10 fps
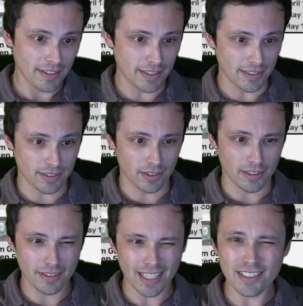these
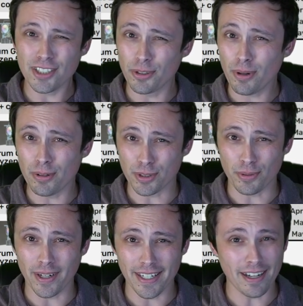are, that's
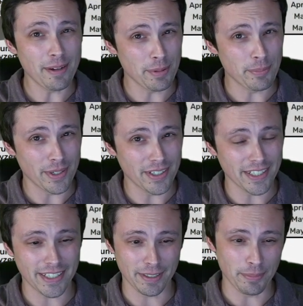euros, right? I'm
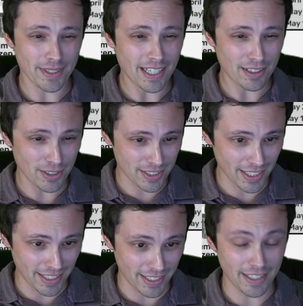American, but that looks
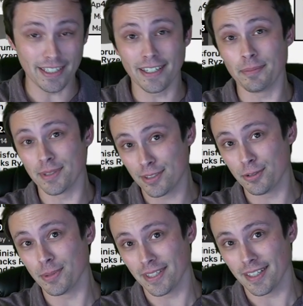like an E. I'm
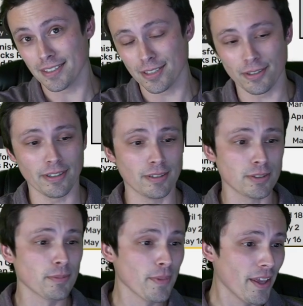assuming that's euros.